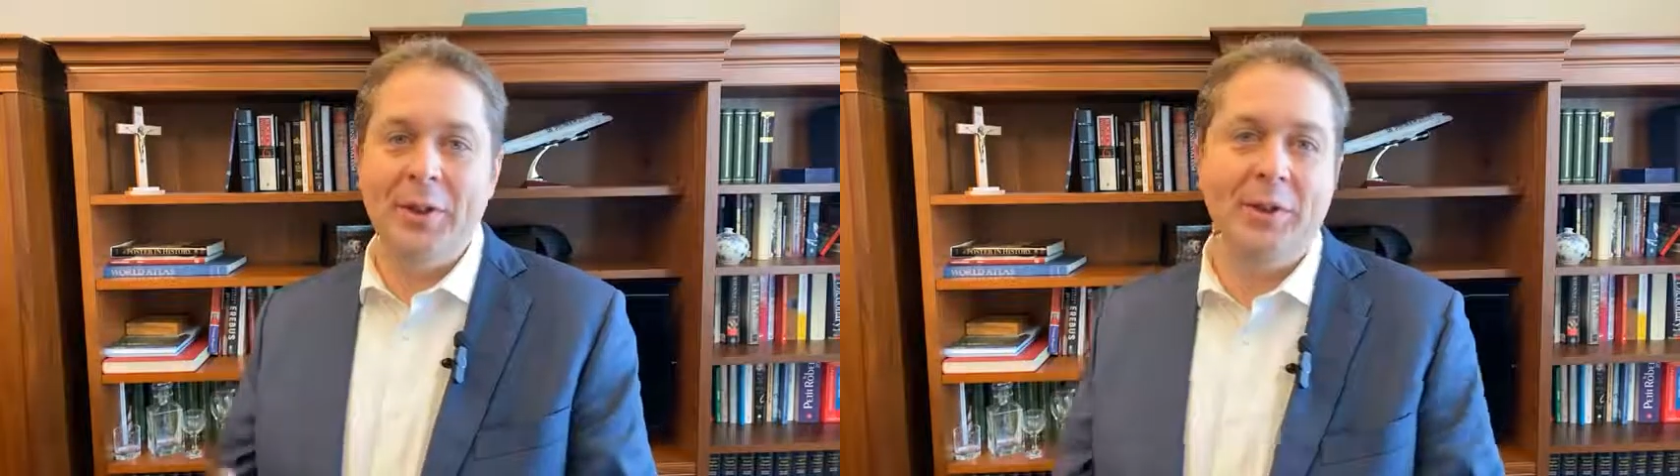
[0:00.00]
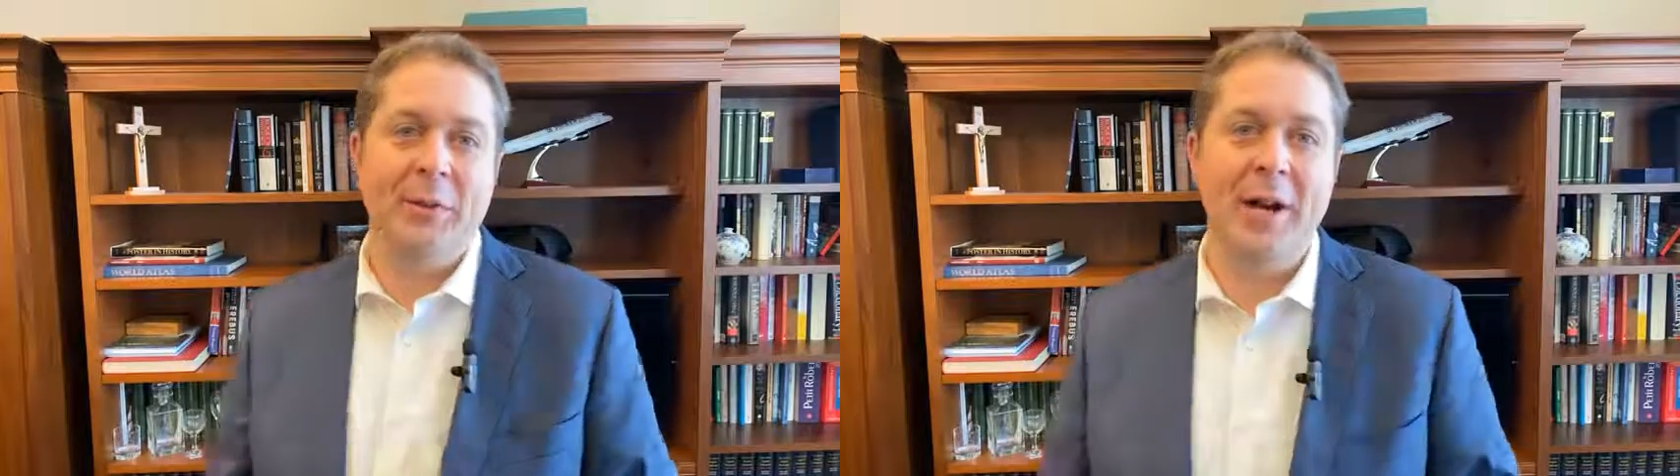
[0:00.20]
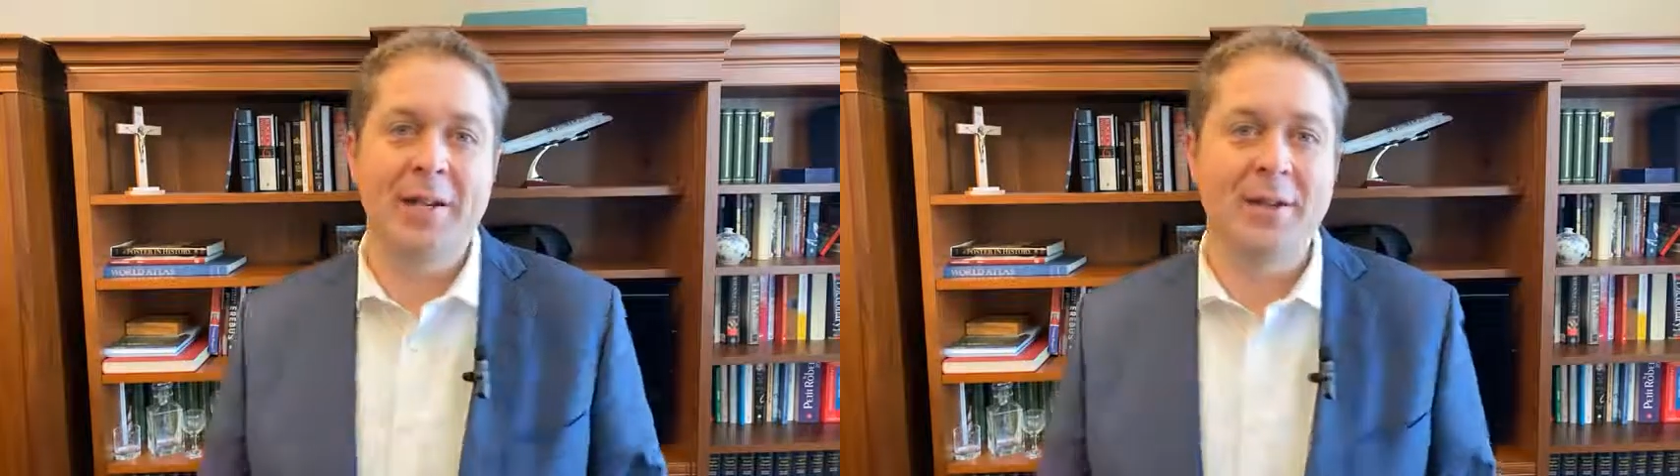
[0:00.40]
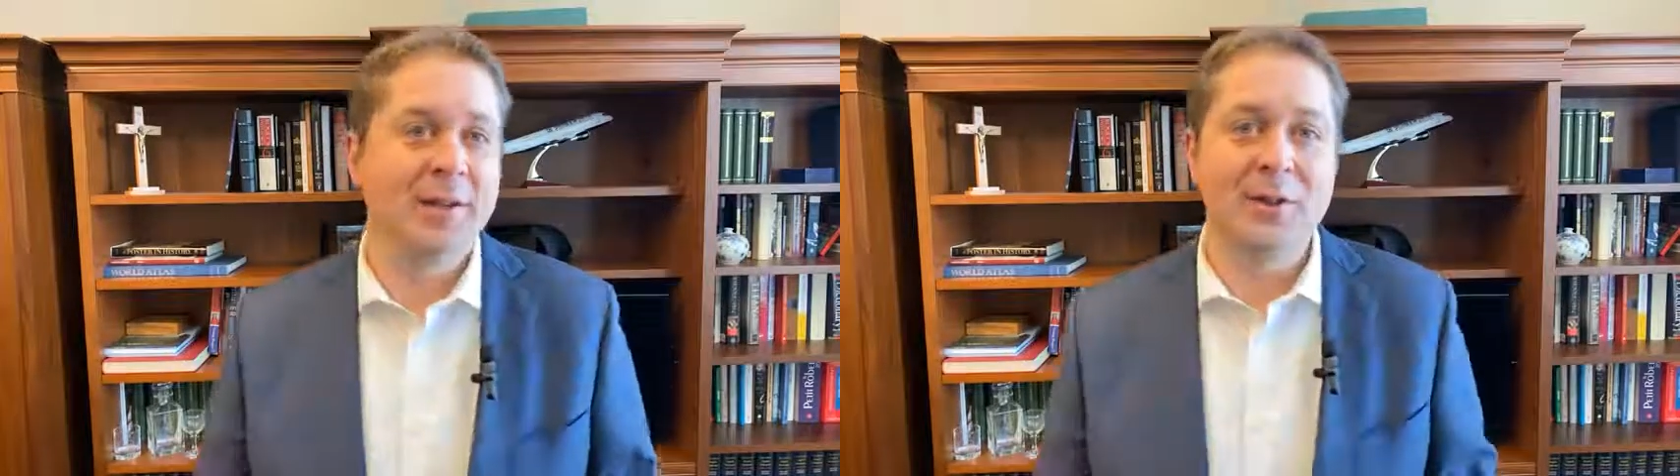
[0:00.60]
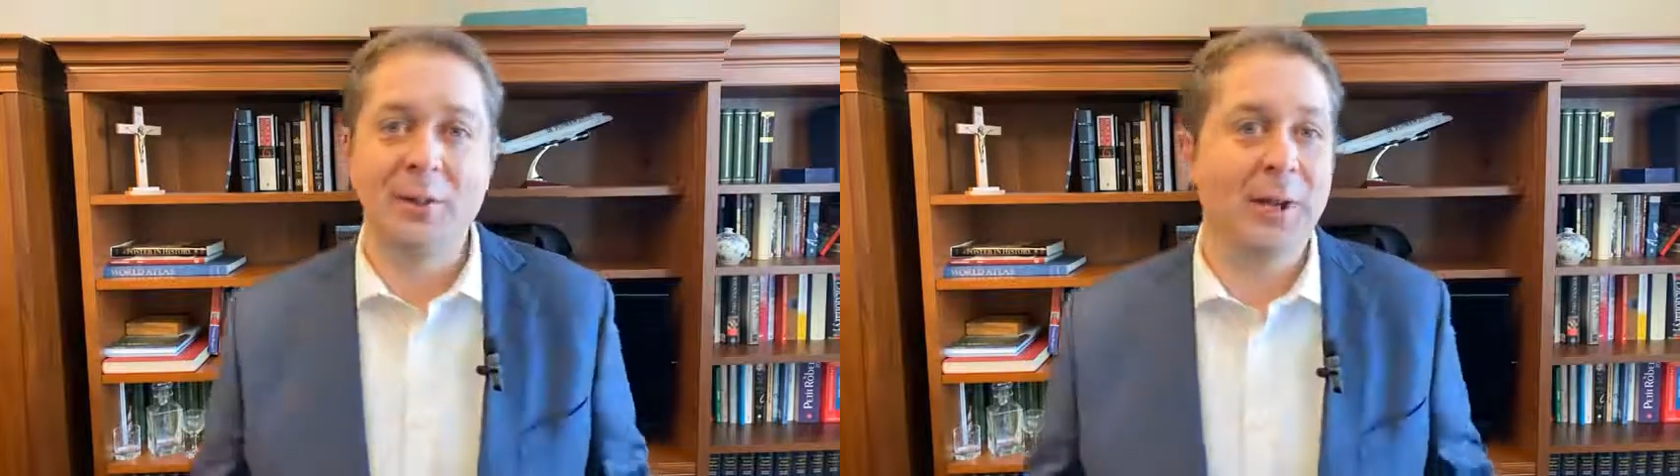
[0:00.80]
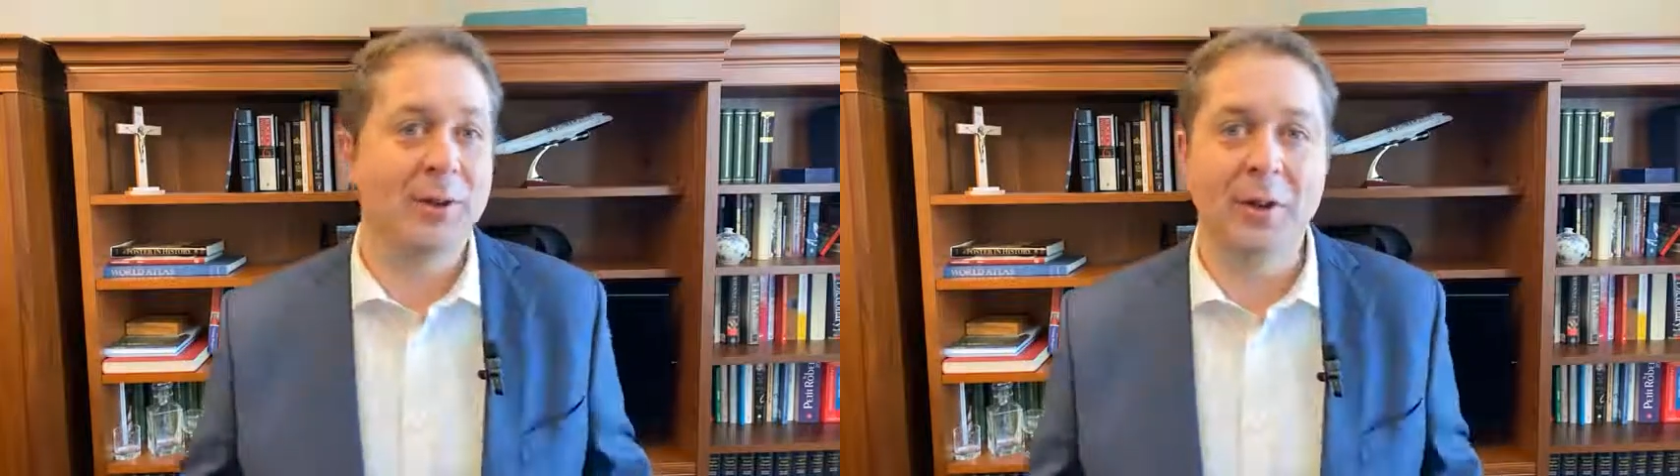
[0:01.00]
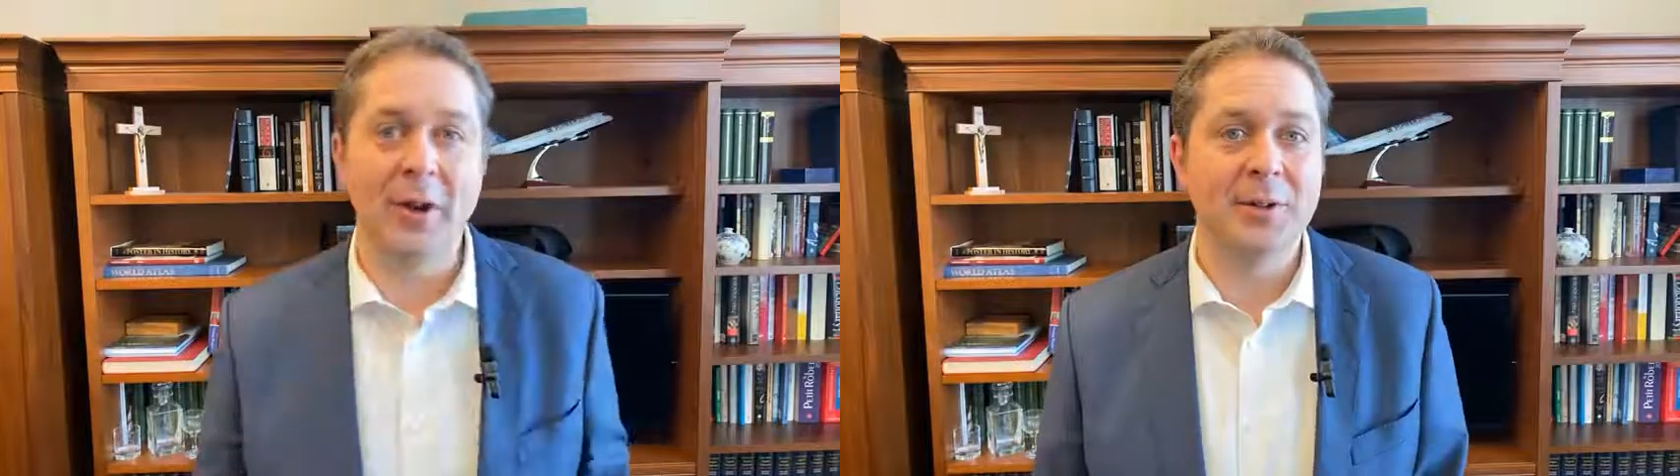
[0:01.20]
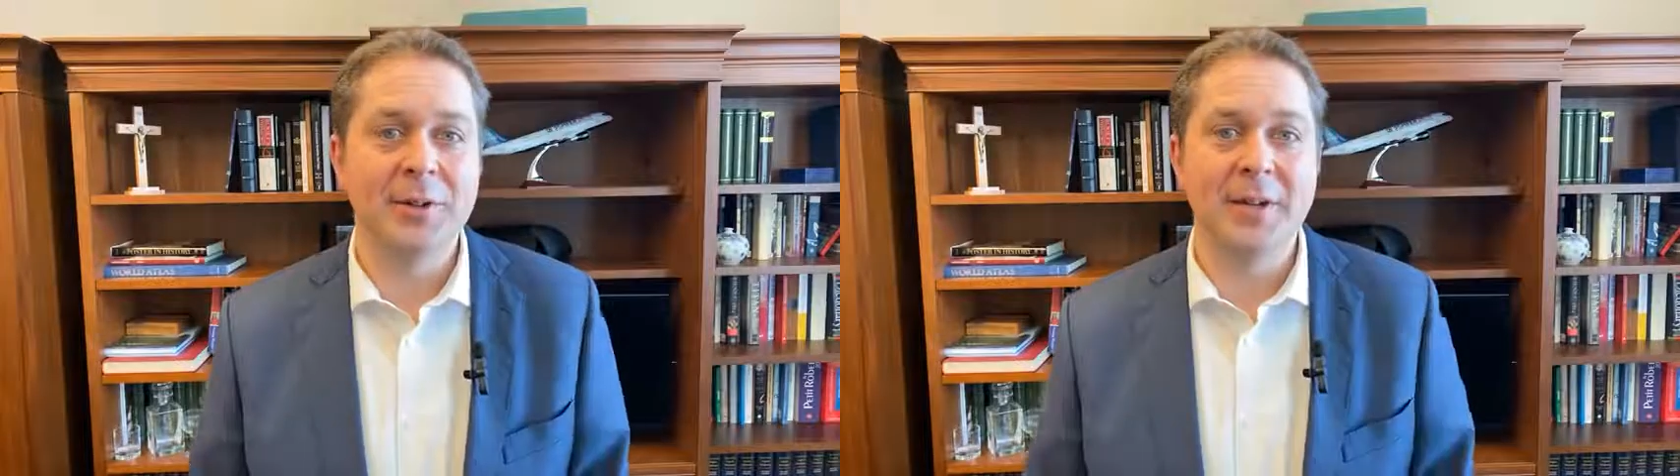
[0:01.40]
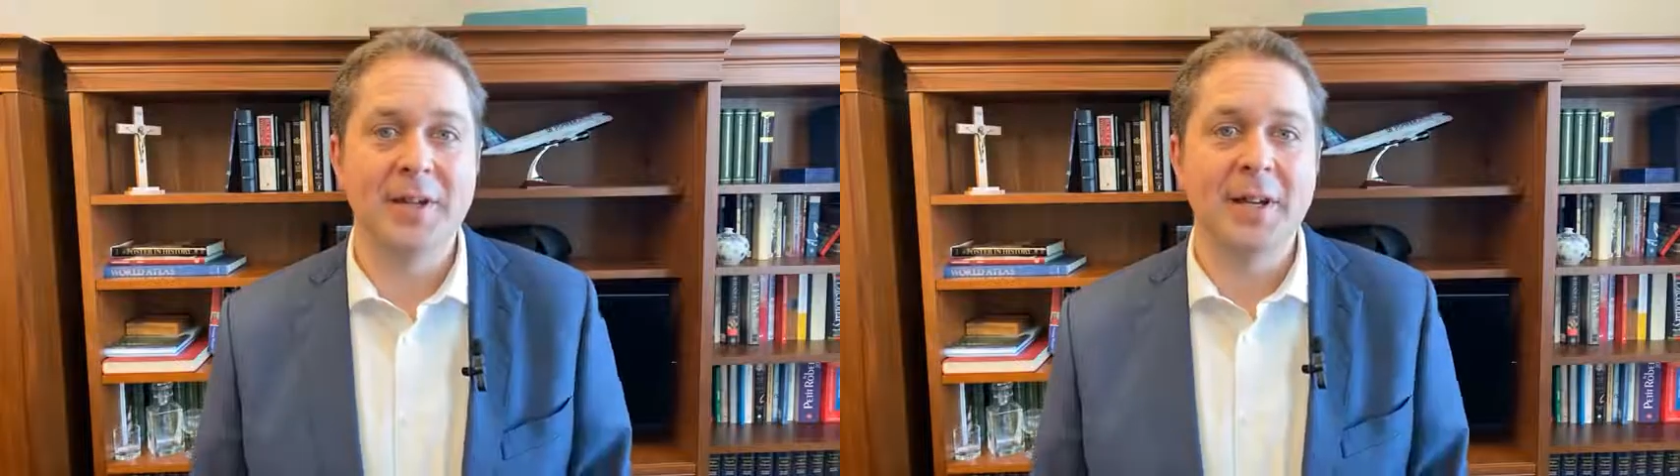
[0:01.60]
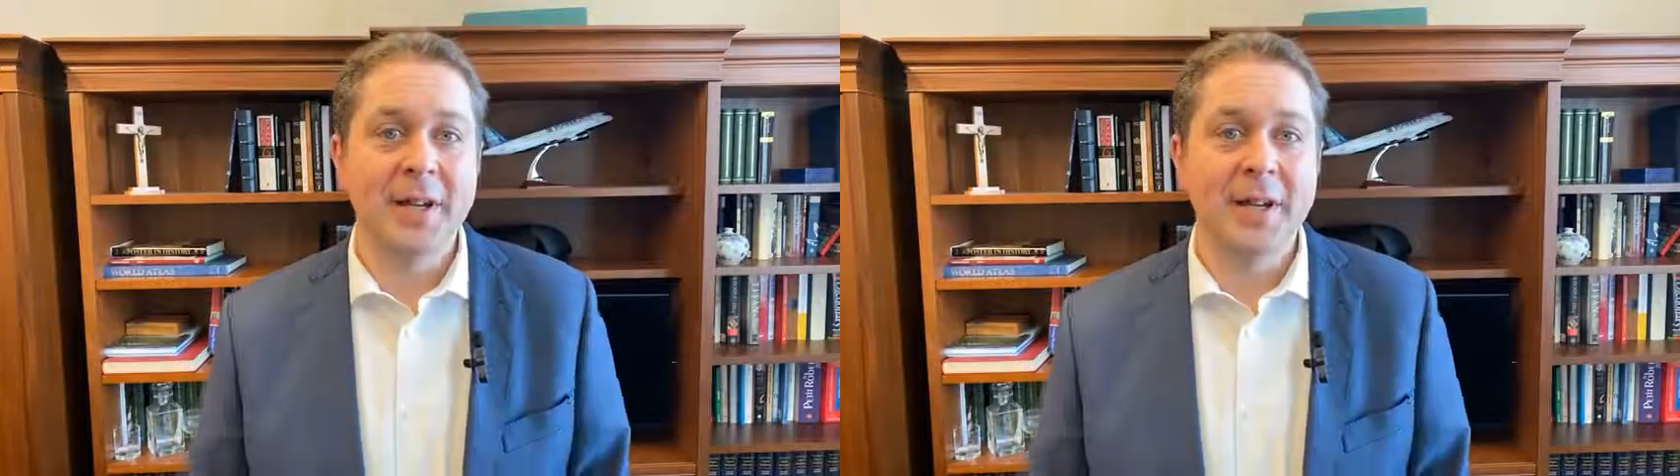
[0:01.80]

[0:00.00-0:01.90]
horizon in so many other countries,